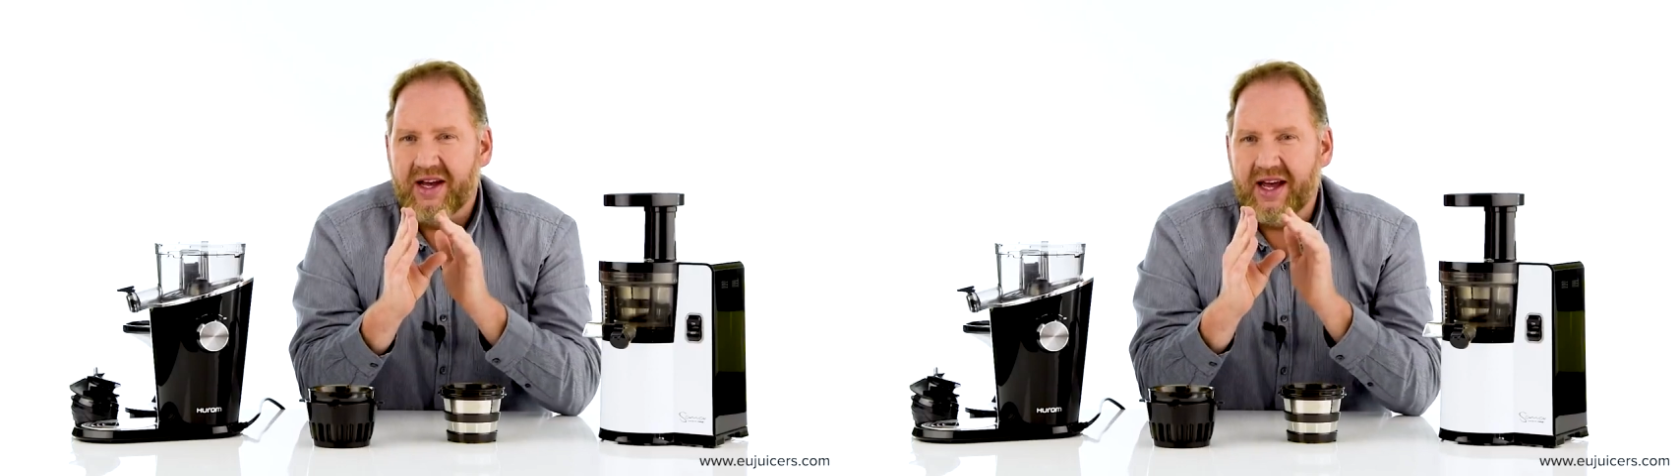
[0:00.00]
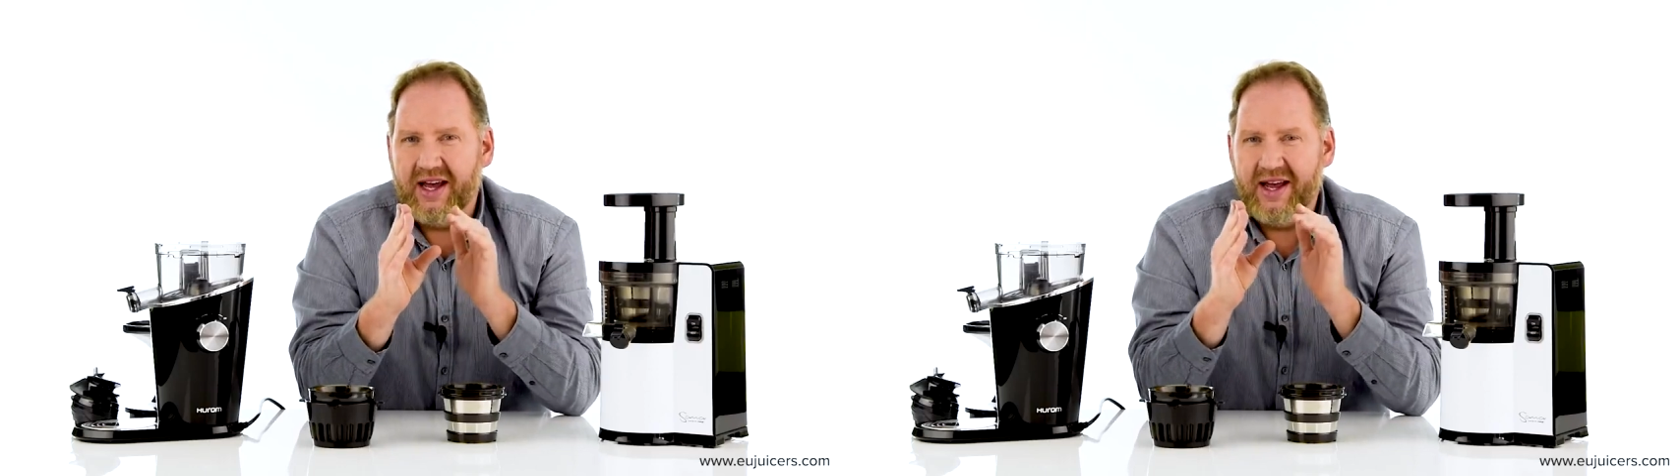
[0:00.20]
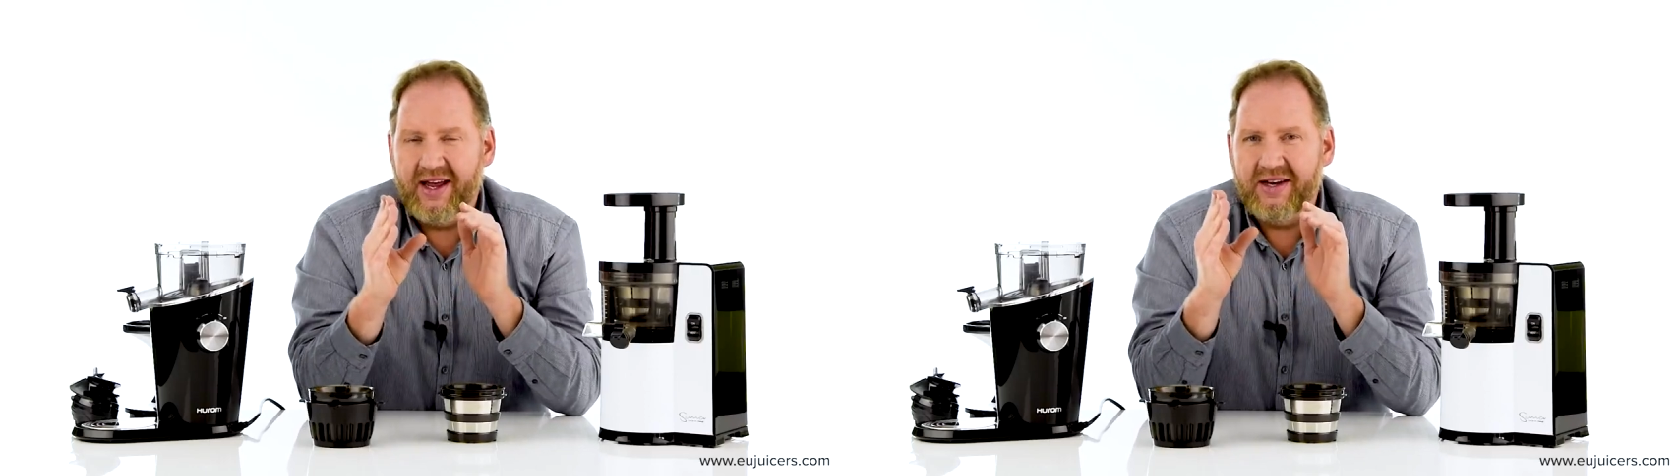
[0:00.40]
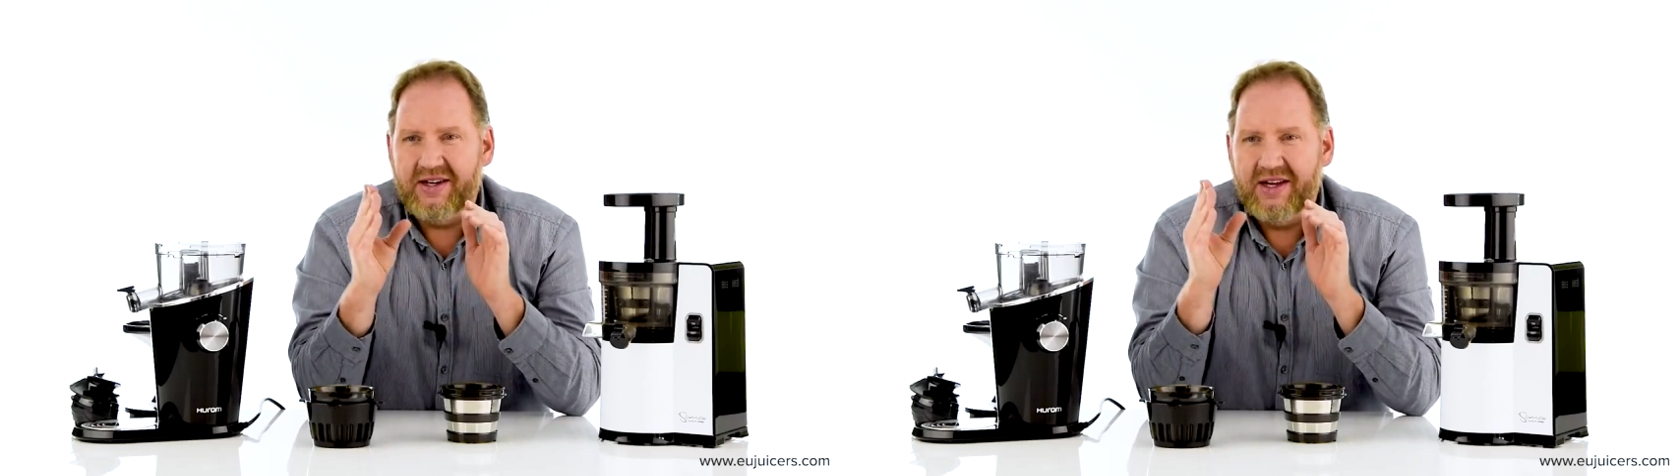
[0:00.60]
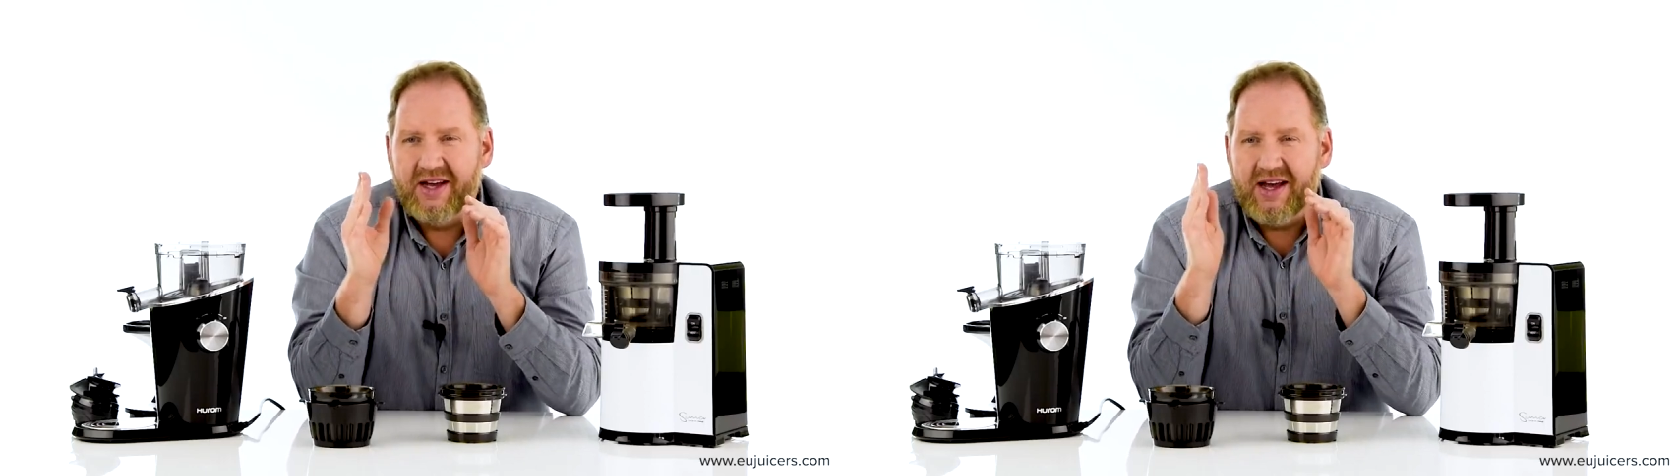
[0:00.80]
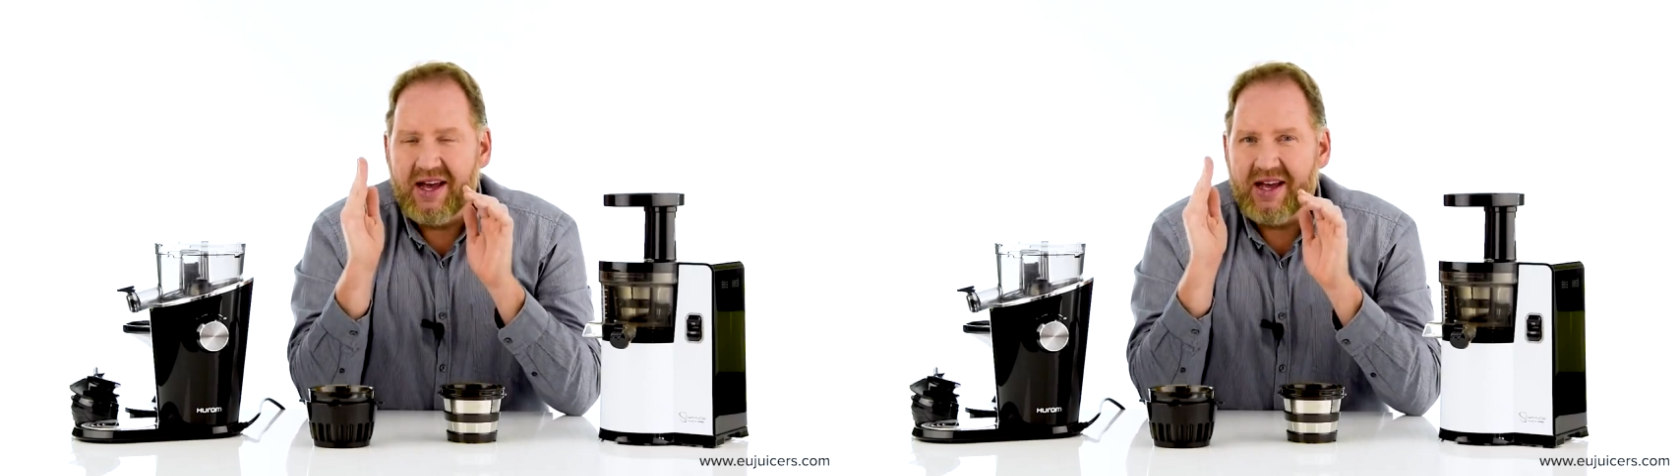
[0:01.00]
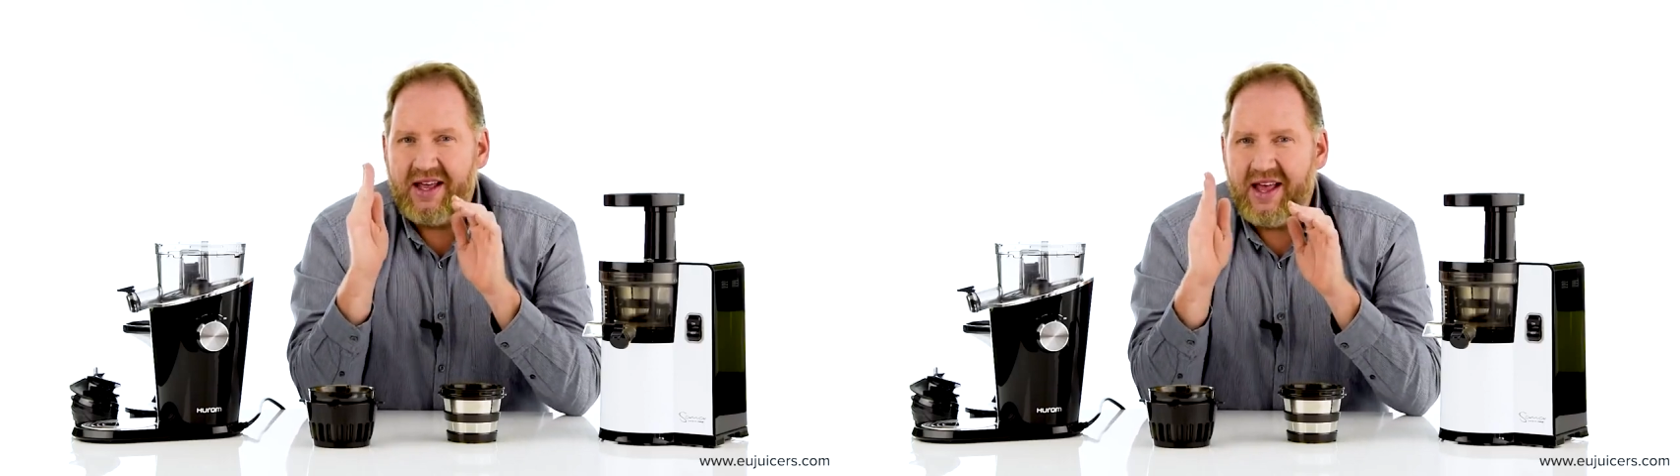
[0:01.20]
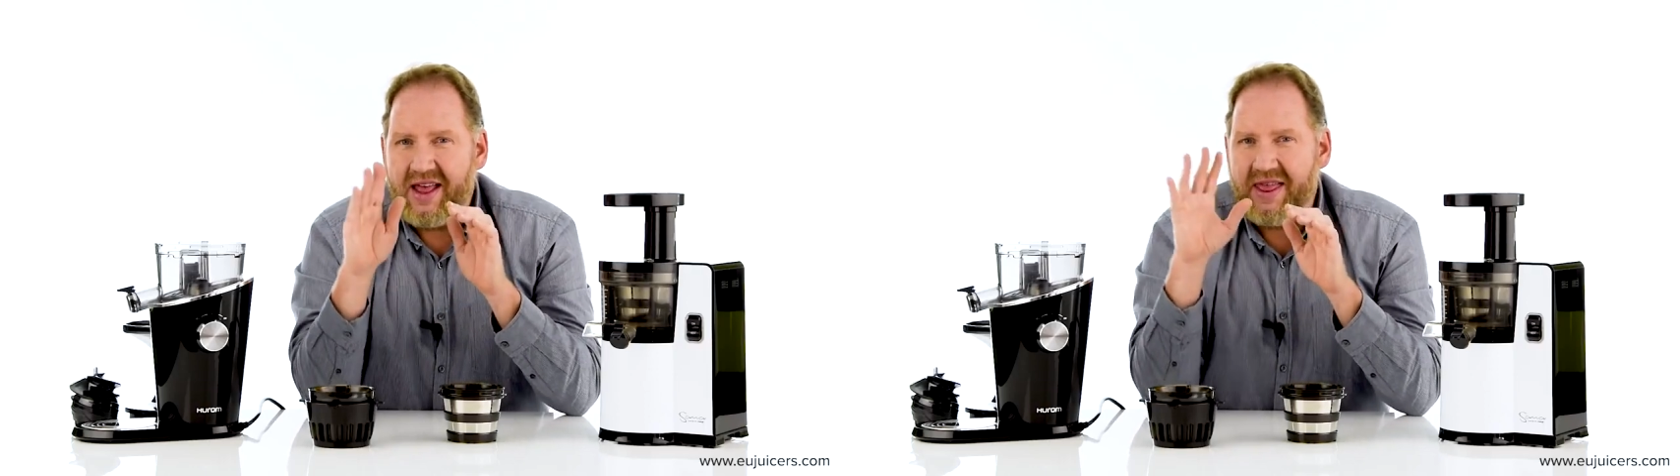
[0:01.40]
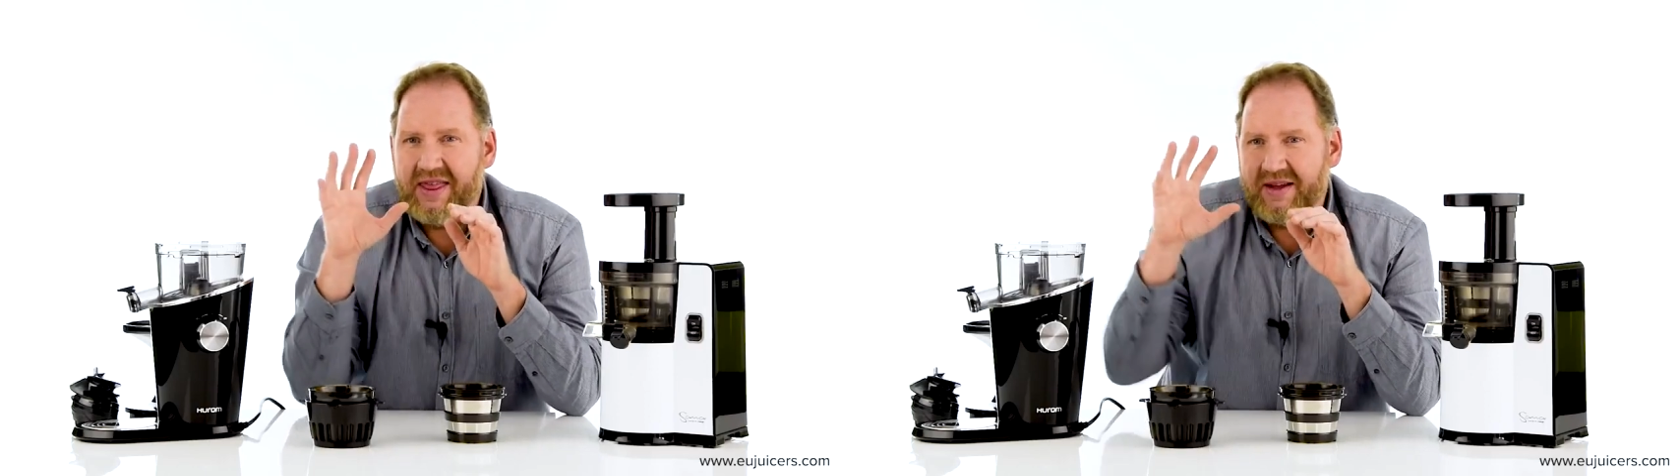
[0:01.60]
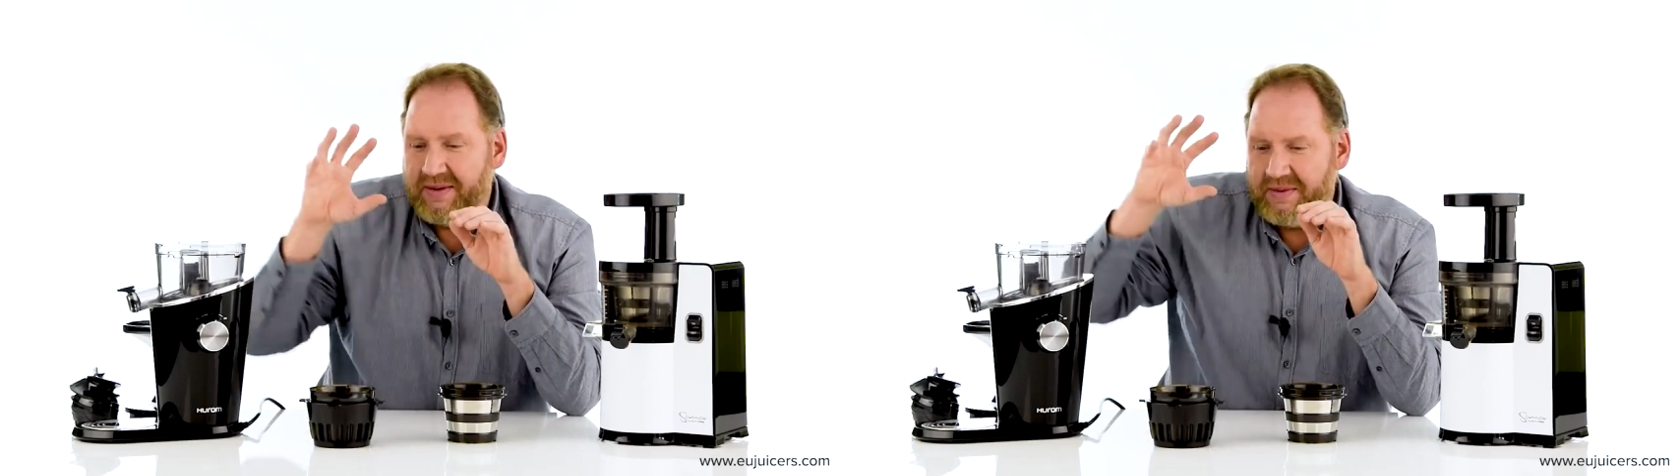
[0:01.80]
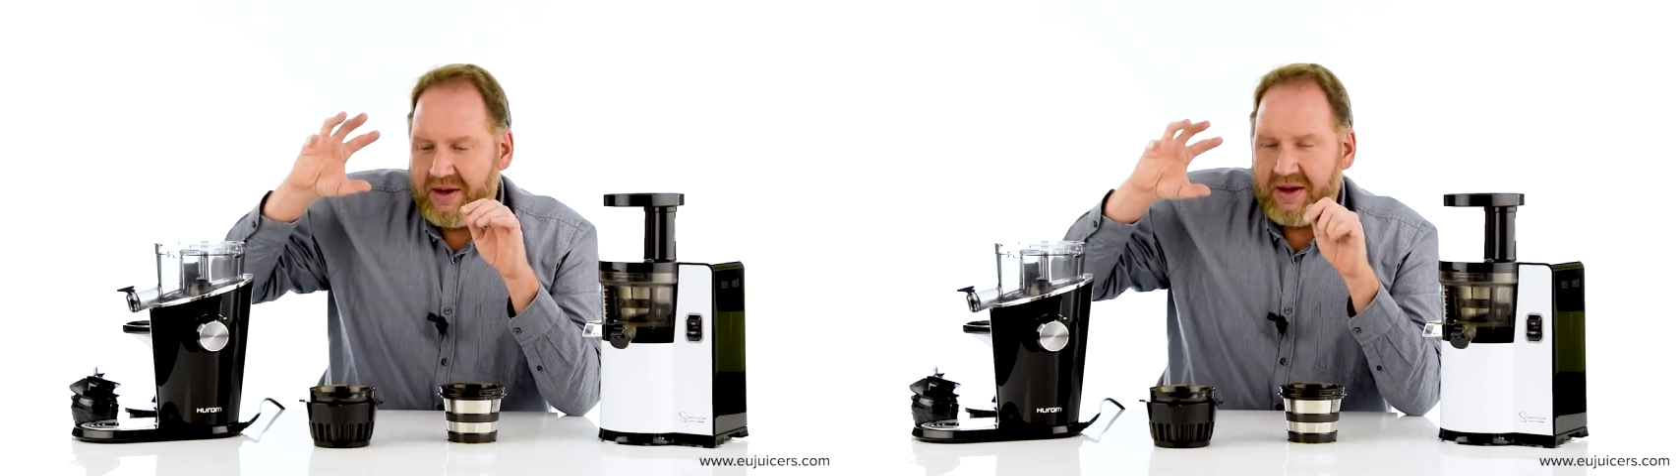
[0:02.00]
And the